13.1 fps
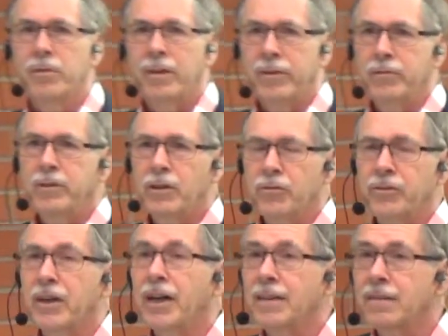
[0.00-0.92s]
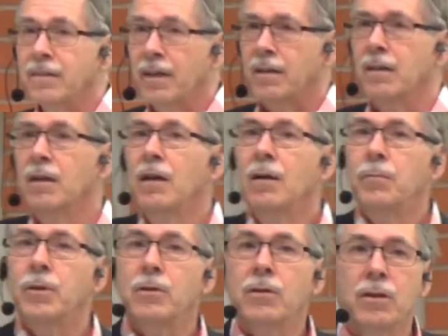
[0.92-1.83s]
whether we are on the right track,
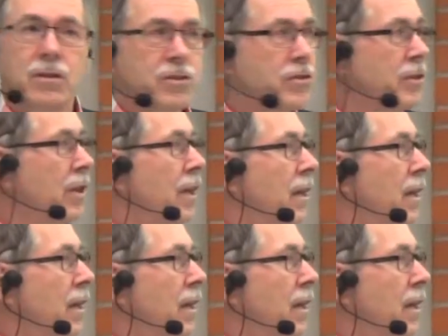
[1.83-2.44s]
because